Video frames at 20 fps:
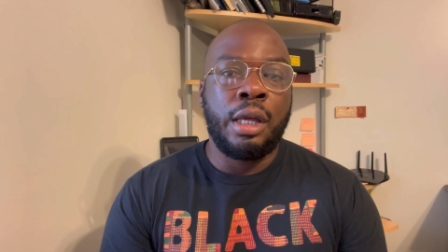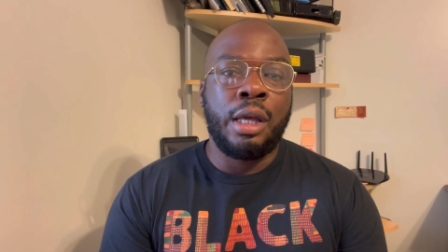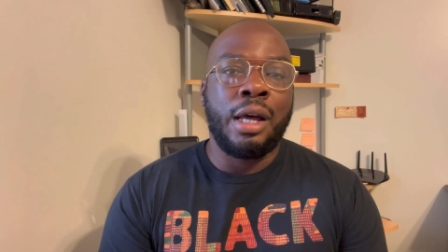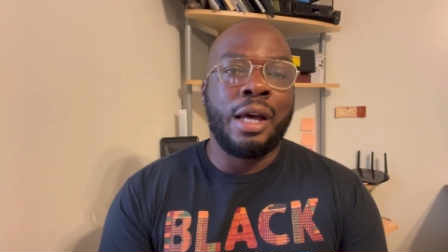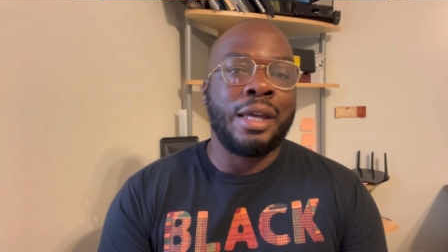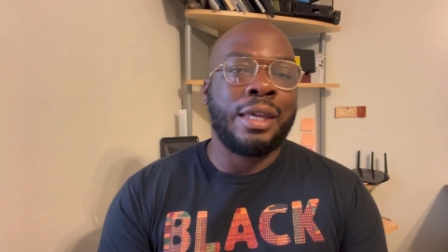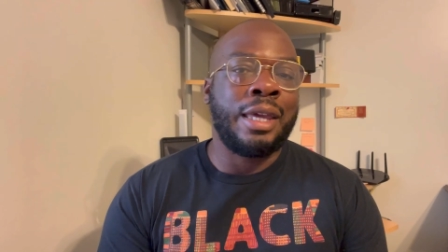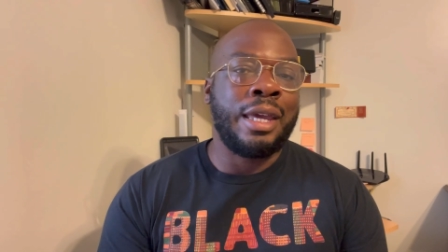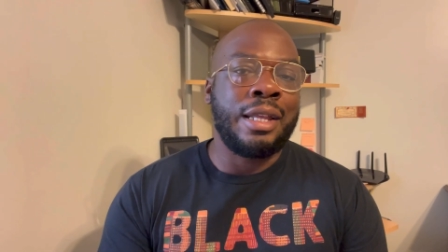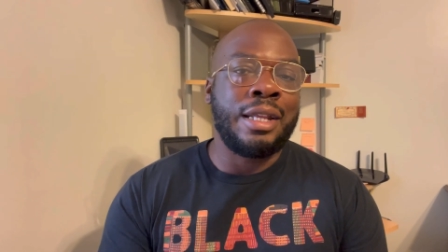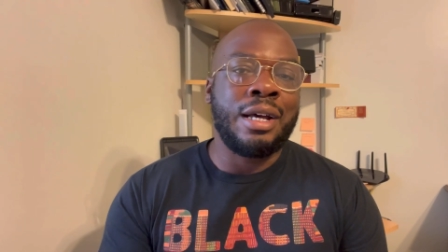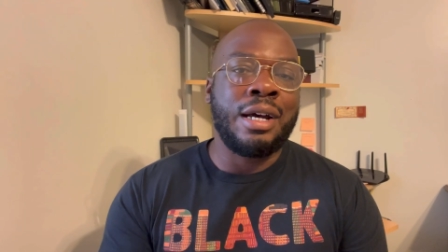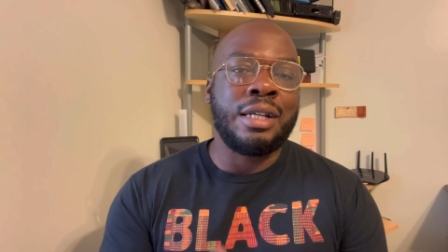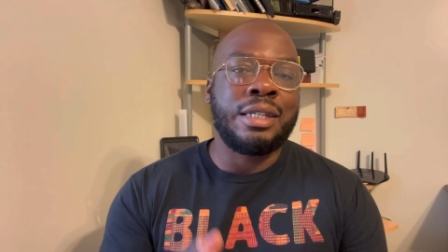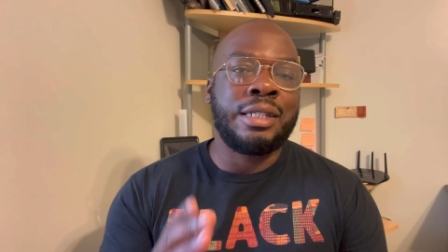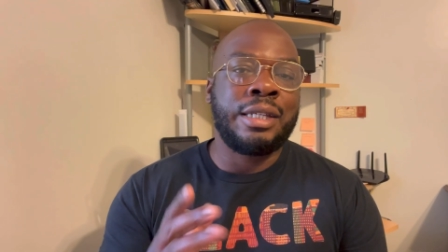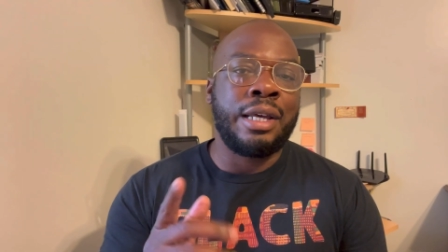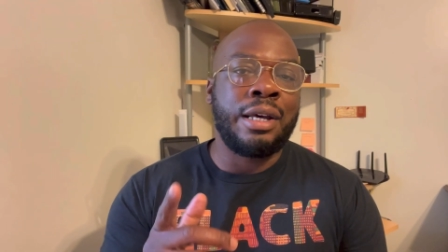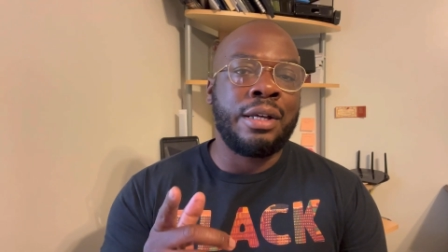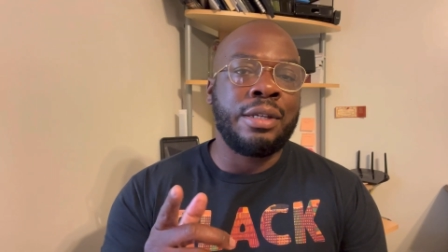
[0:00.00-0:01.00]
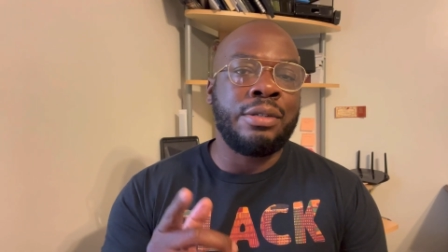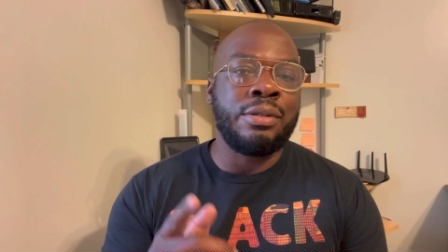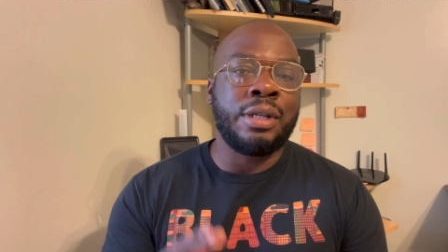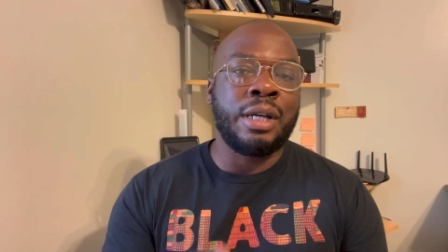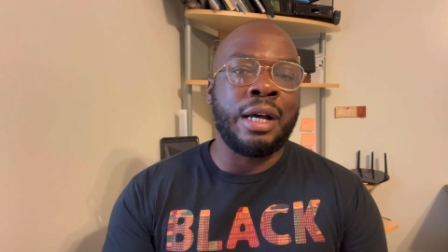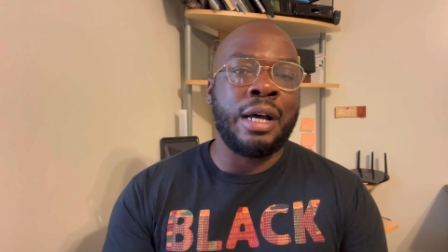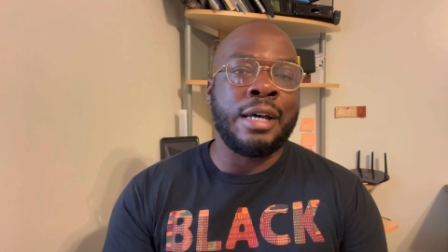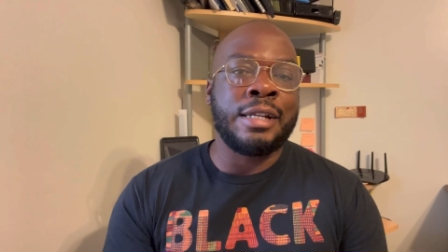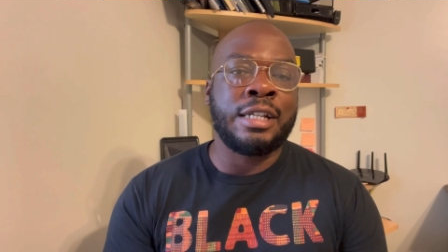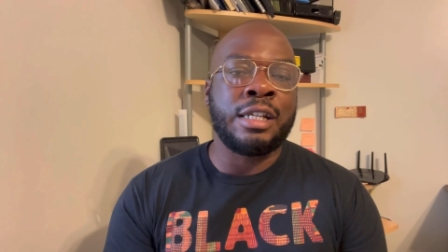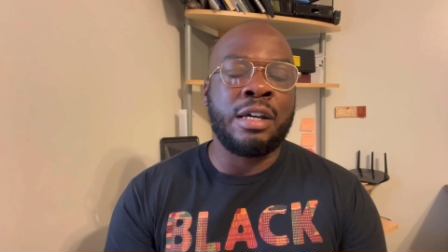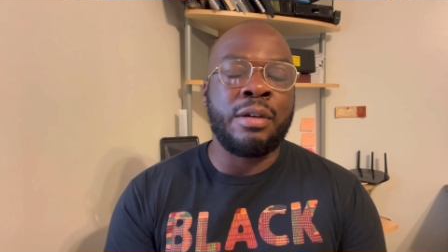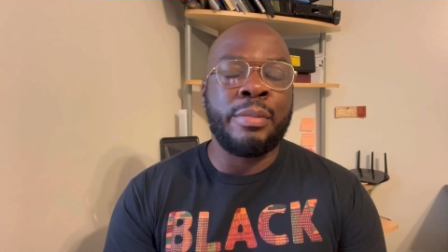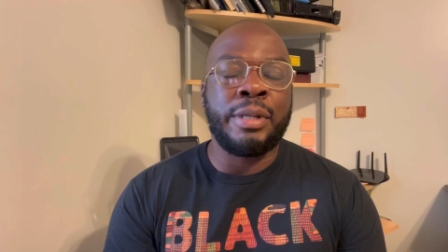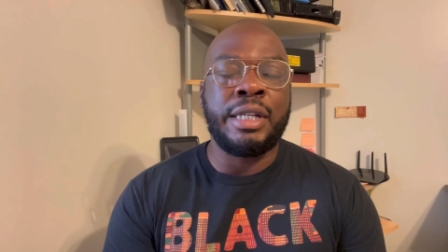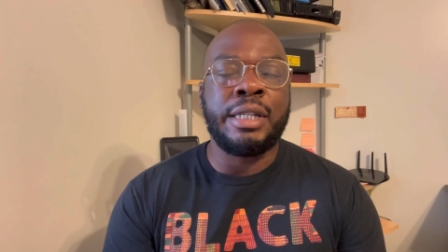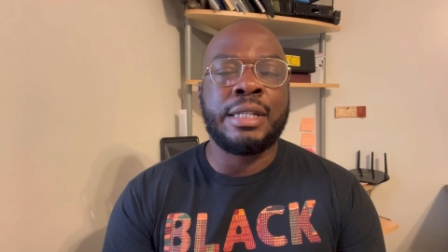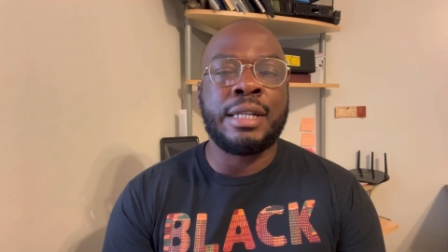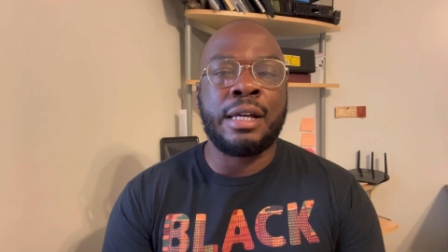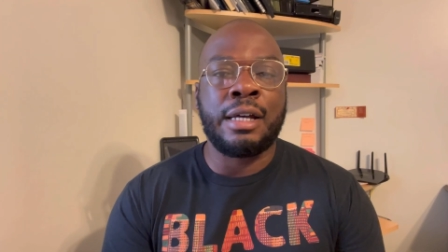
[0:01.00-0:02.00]
I cannot tell you guys how
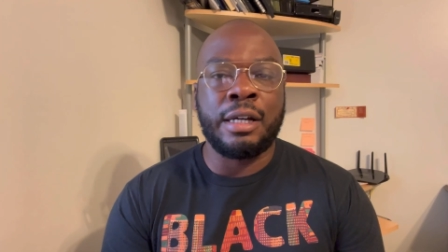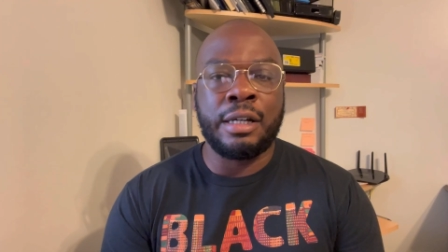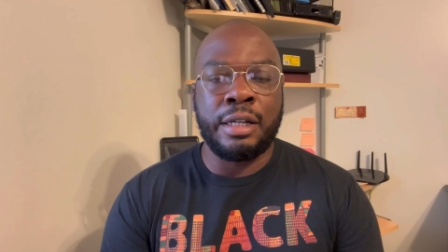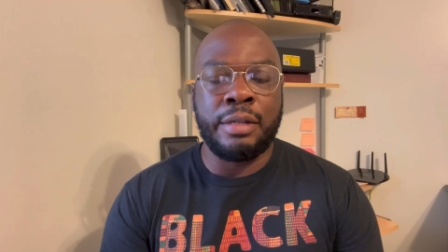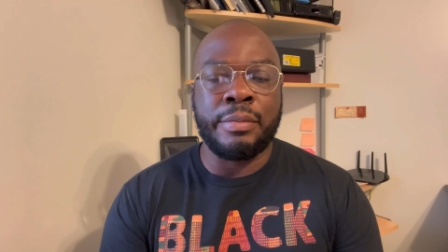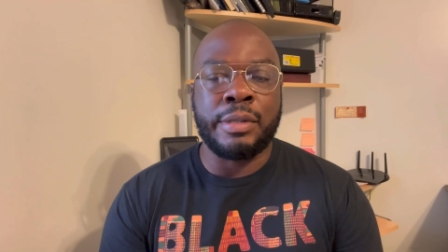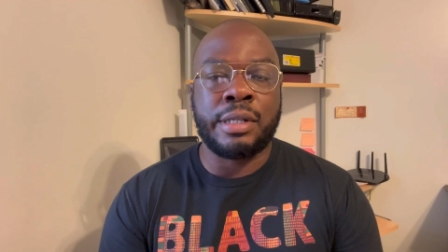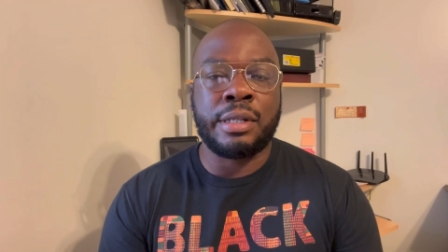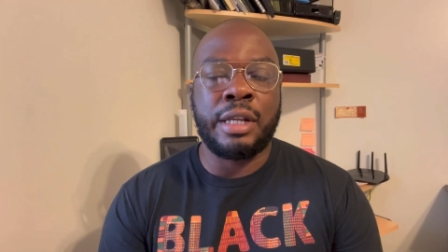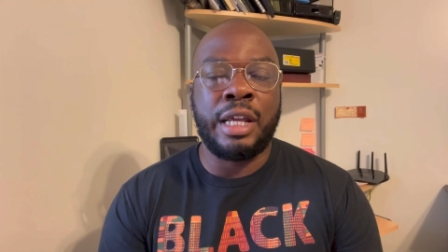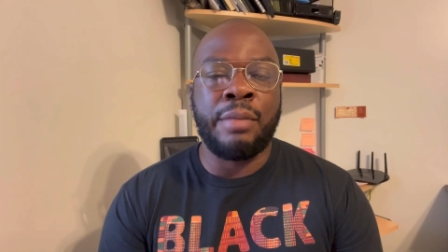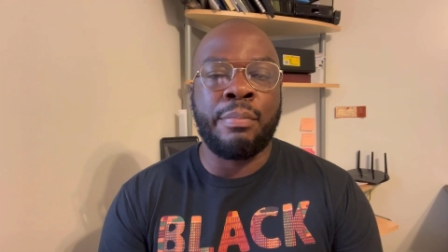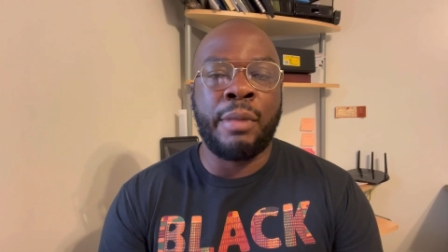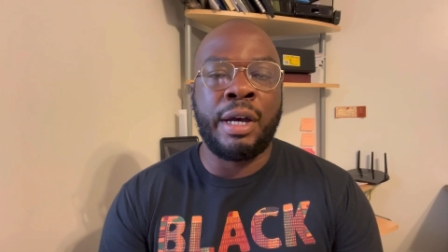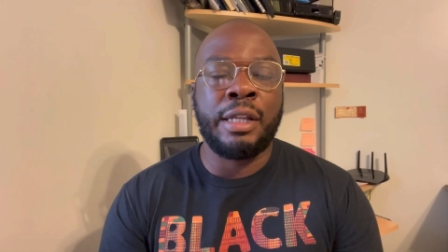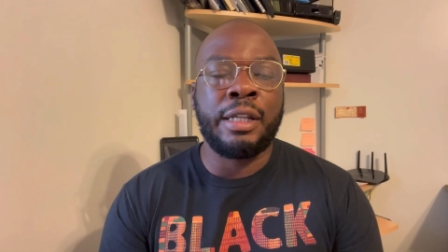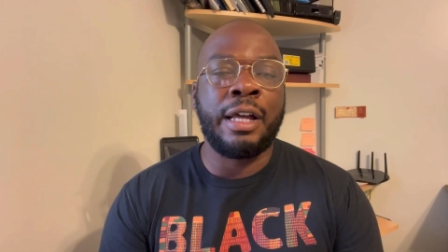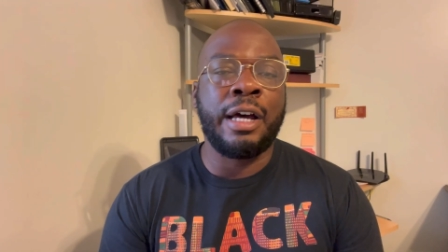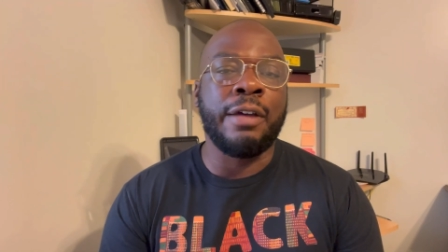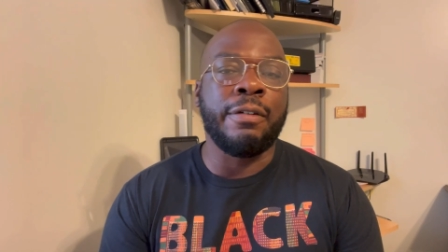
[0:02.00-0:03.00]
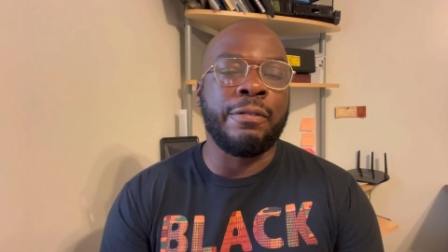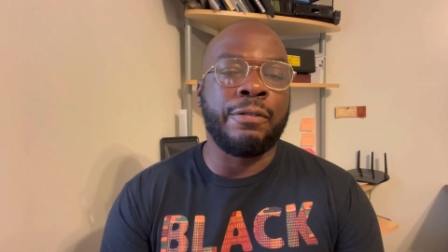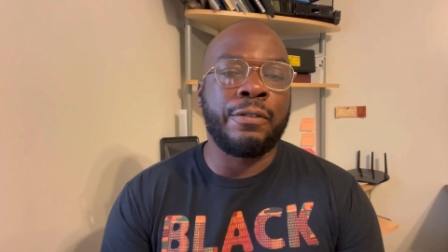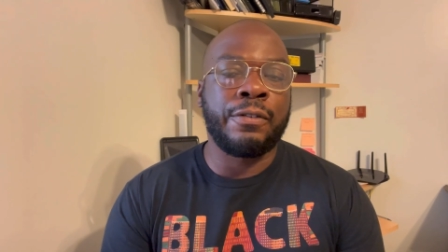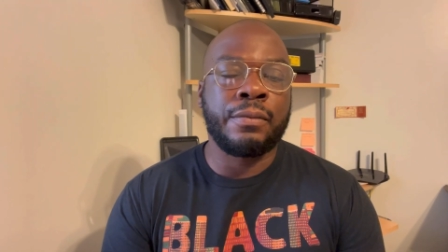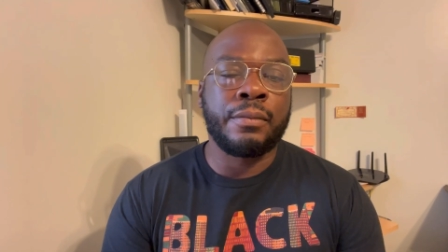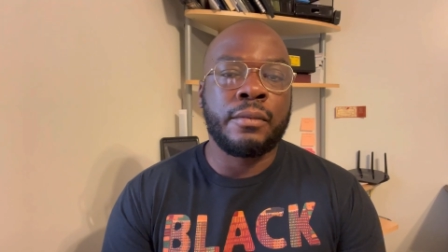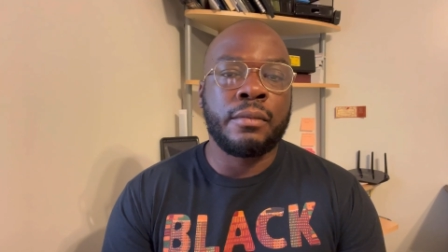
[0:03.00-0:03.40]
many times in my life